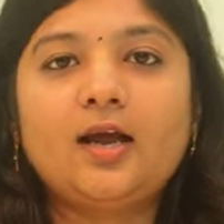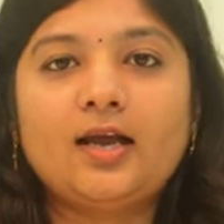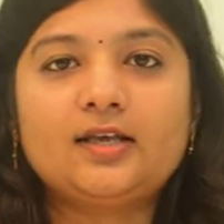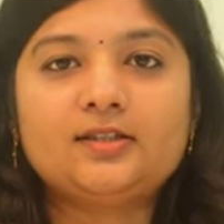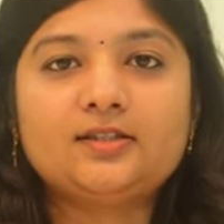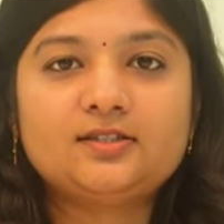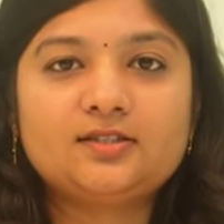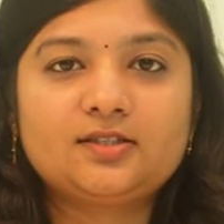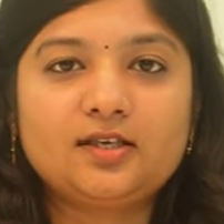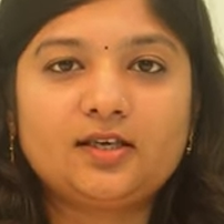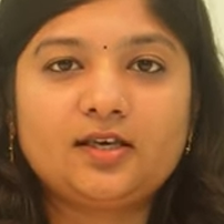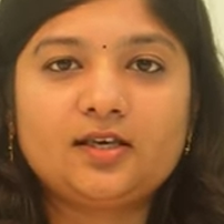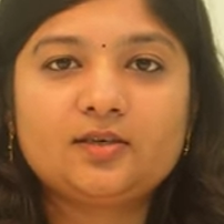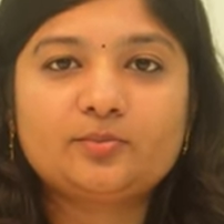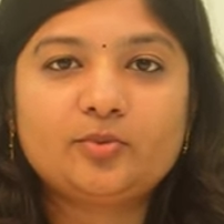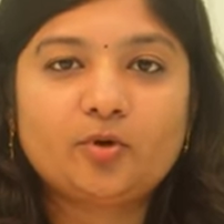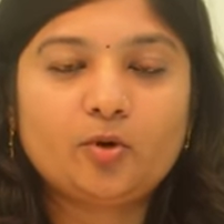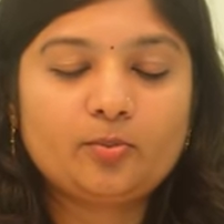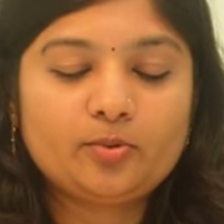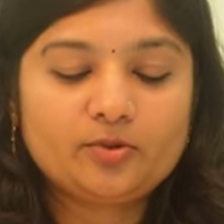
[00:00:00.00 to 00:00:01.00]
And the
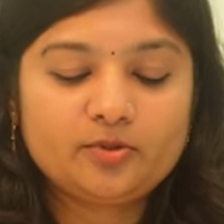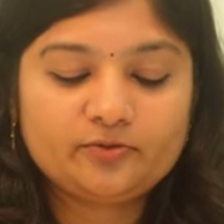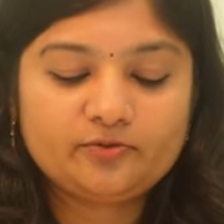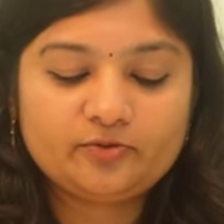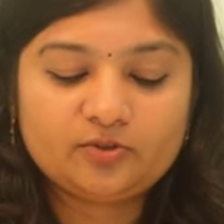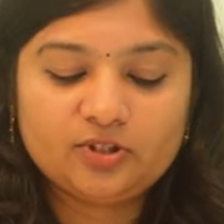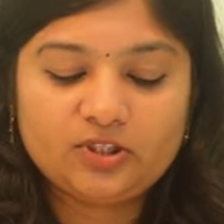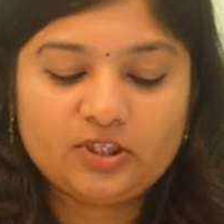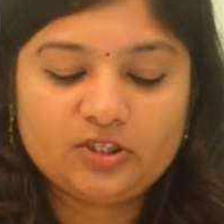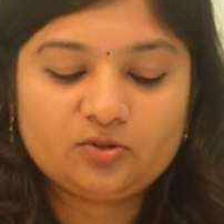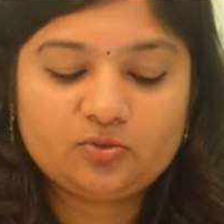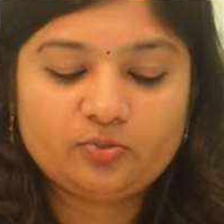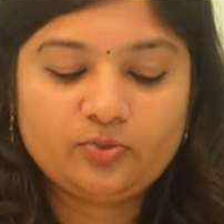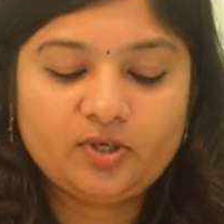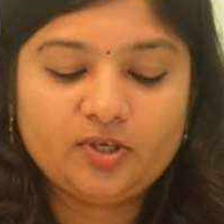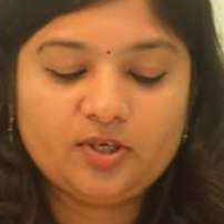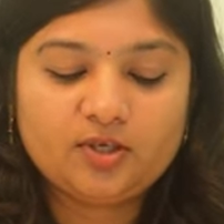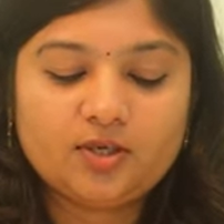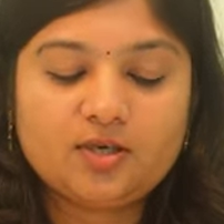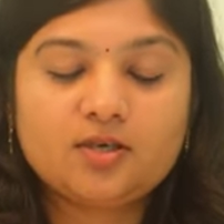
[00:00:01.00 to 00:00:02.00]
second property for this
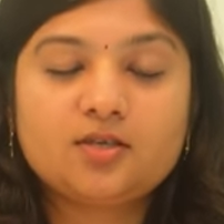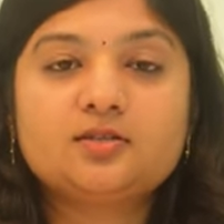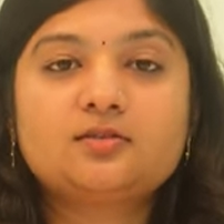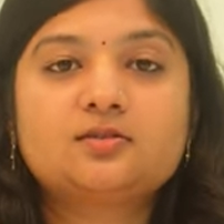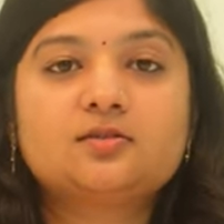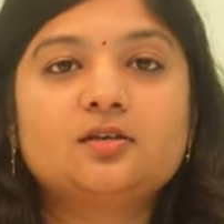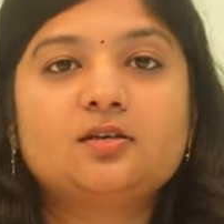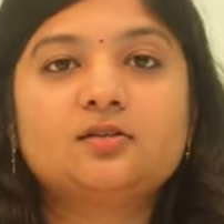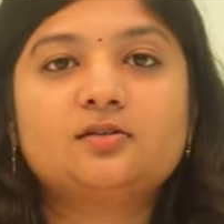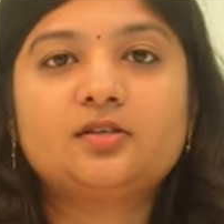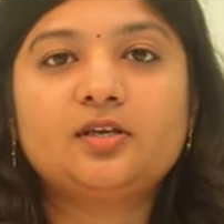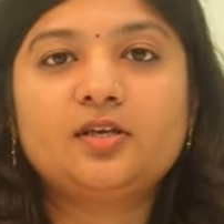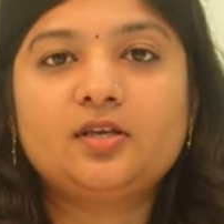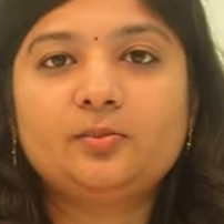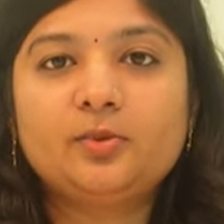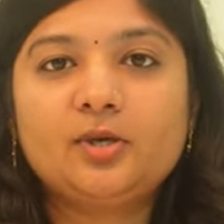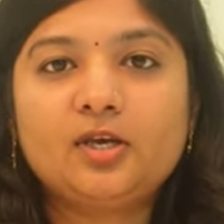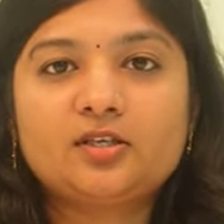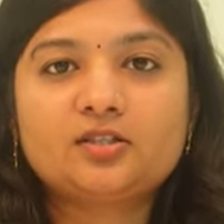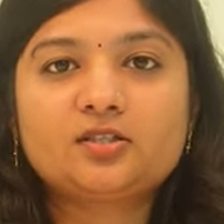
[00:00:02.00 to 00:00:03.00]
week is a 3
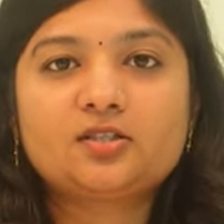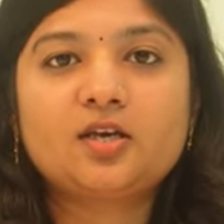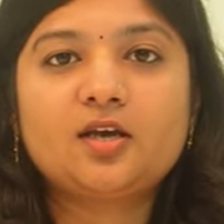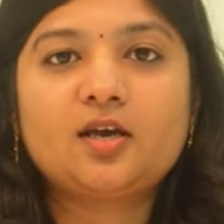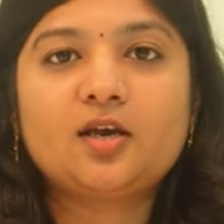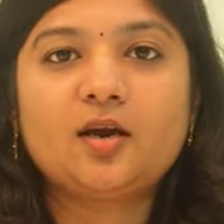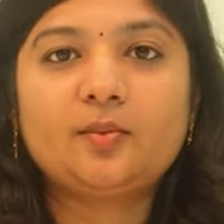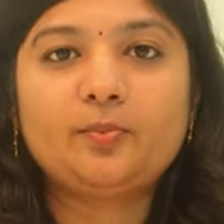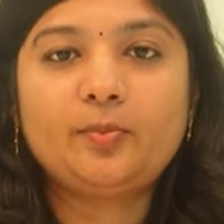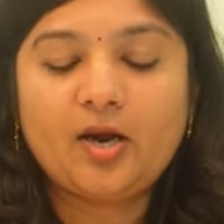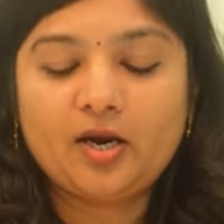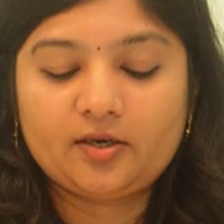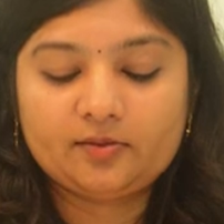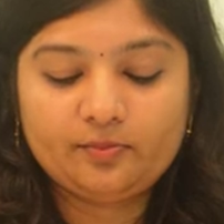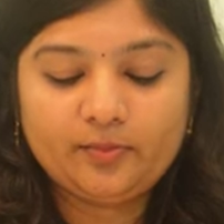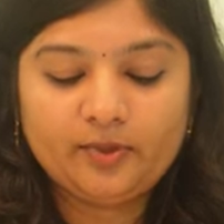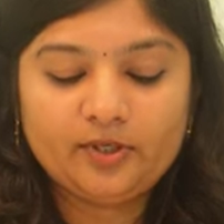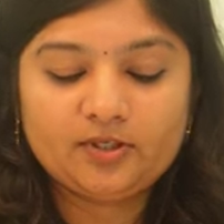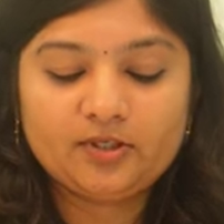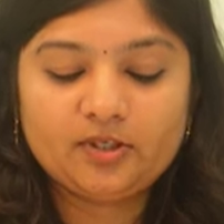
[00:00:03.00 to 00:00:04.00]
BHK
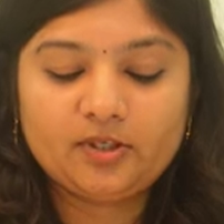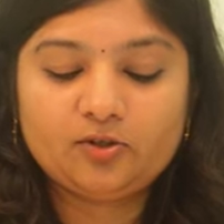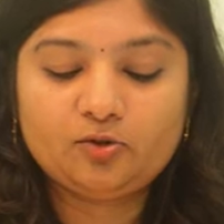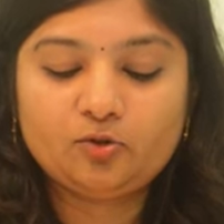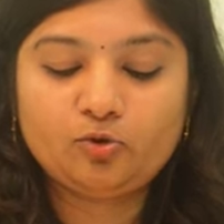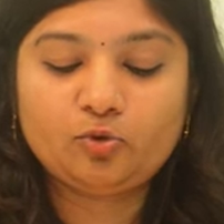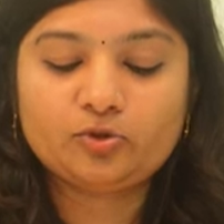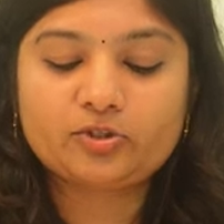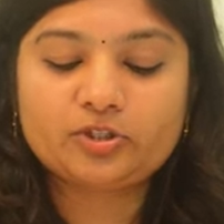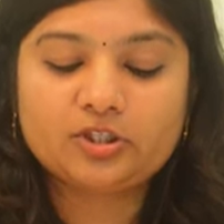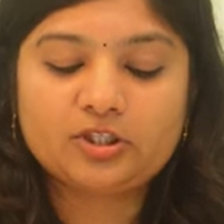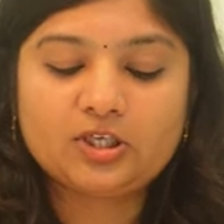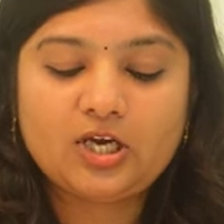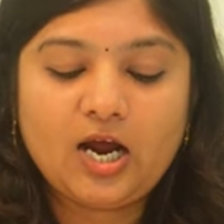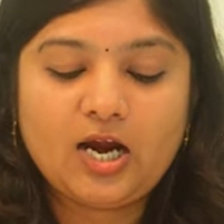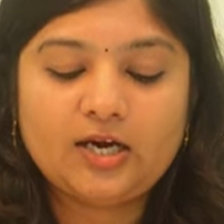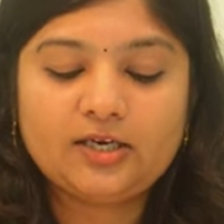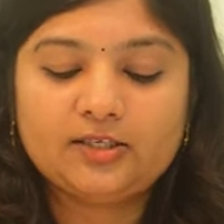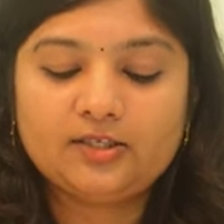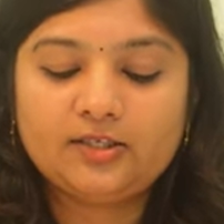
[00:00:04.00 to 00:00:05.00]
apartment in Roshan
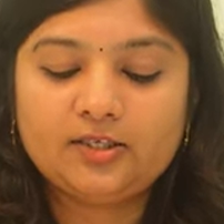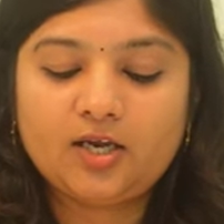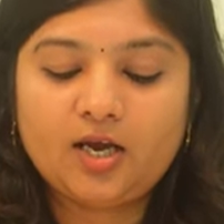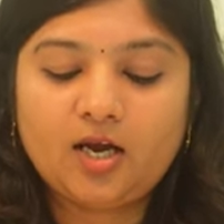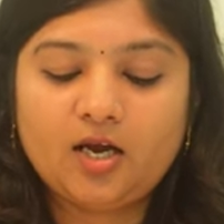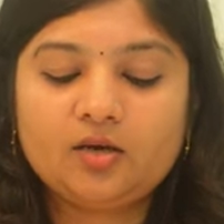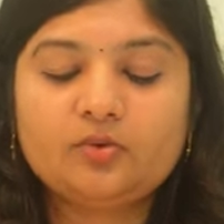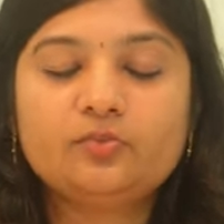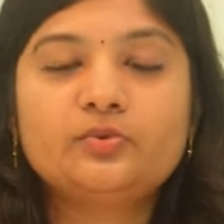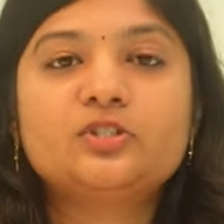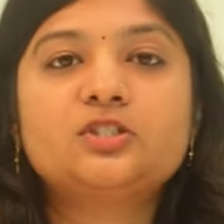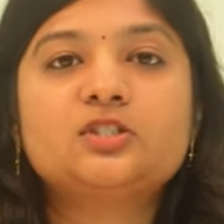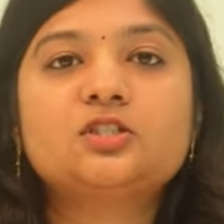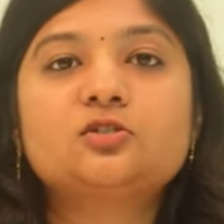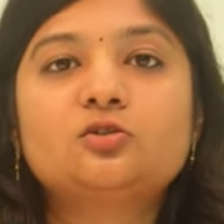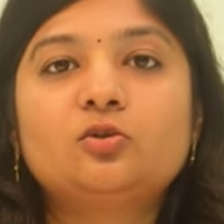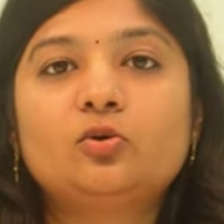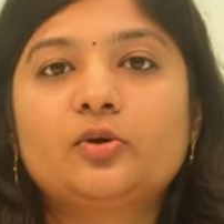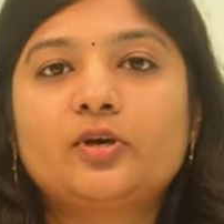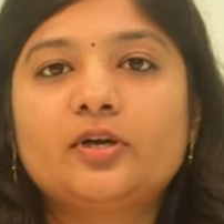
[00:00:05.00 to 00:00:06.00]
Gardenia, which is
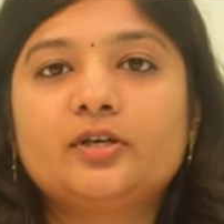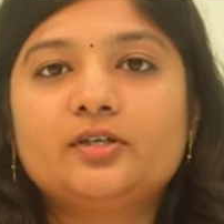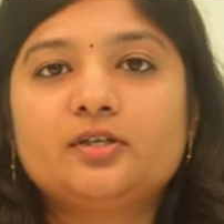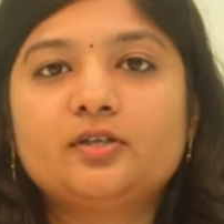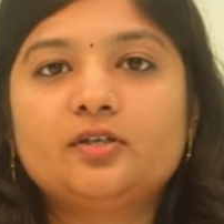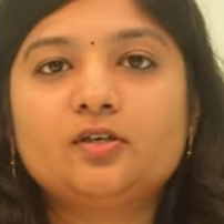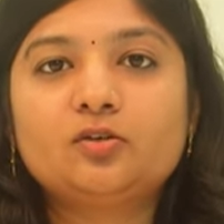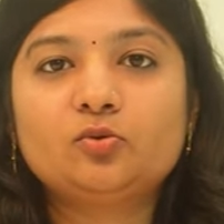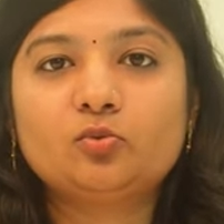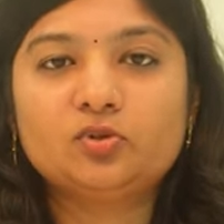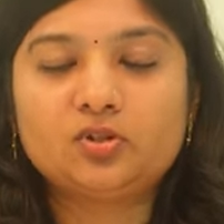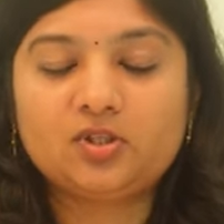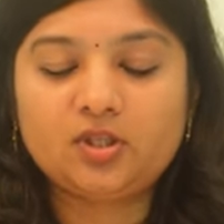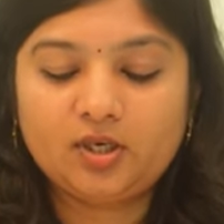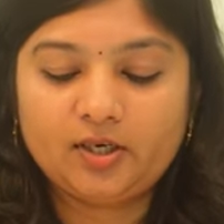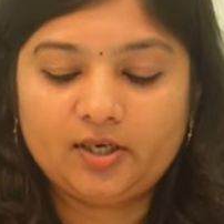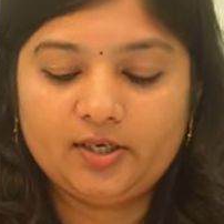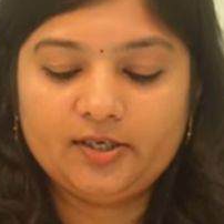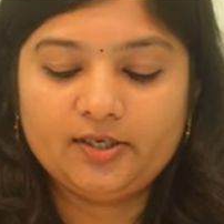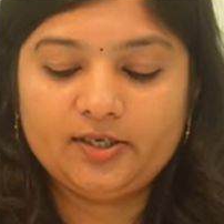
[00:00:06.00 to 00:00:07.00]
located at
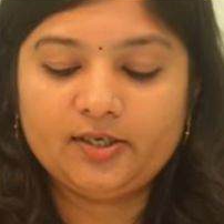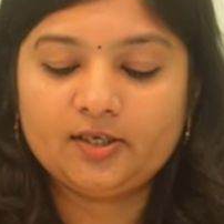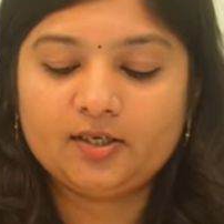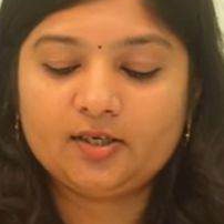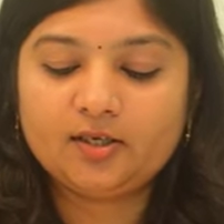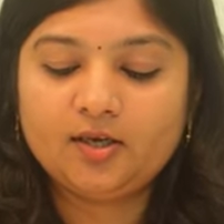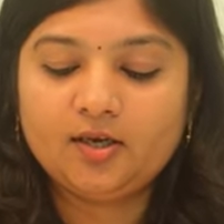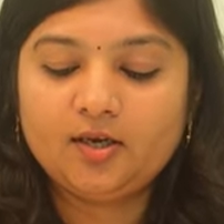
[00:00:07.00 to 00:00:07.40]
Uttaralli.